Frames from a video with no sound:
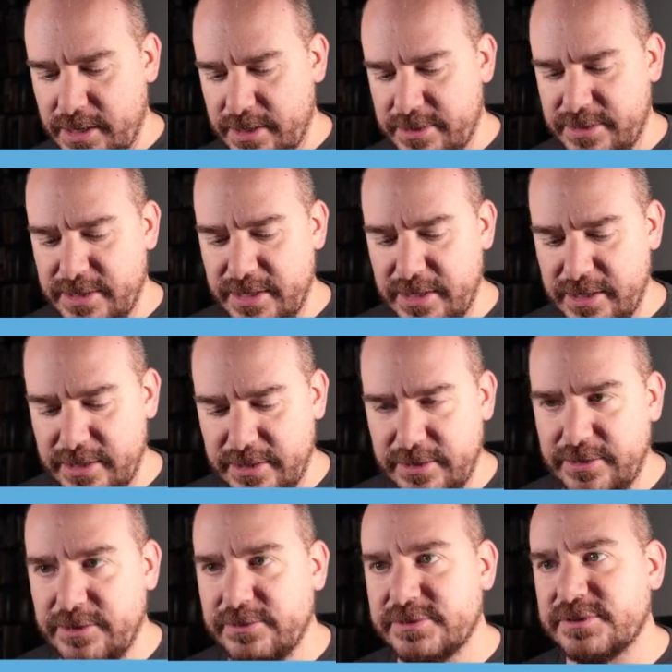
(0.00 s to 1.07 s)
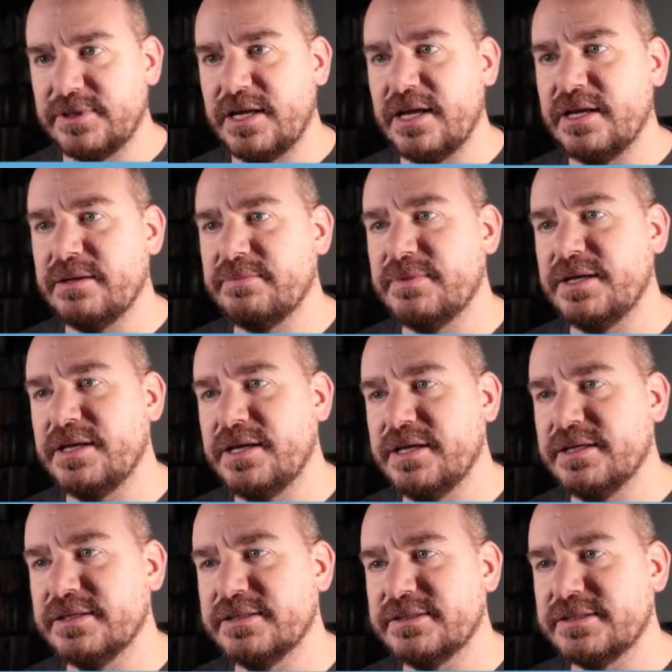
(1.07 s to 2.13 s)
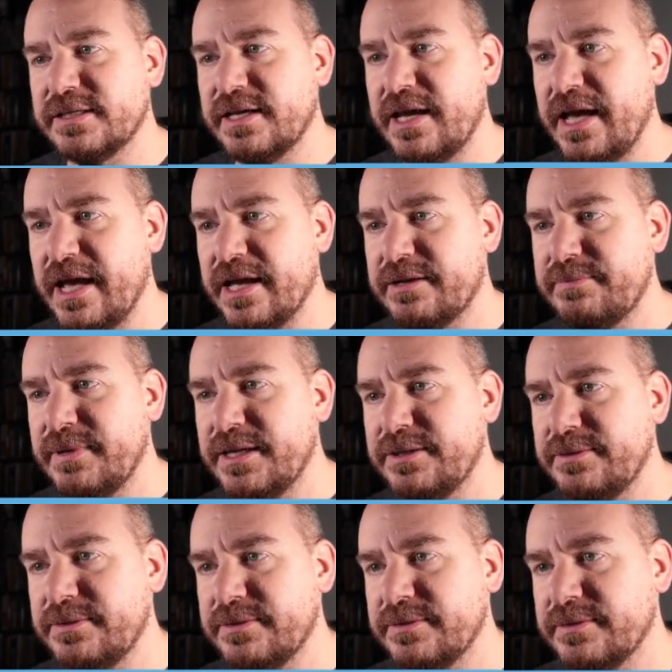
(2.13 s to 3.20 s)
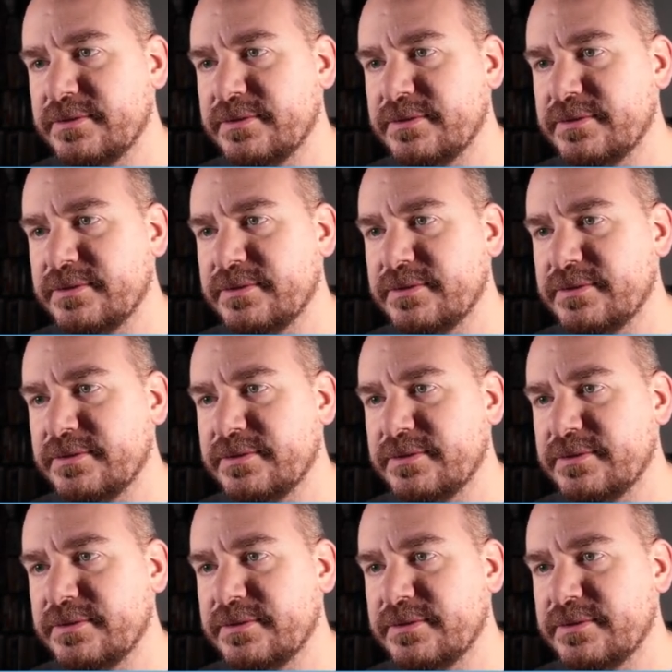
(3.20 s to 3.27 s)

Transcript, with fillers: The username is admin.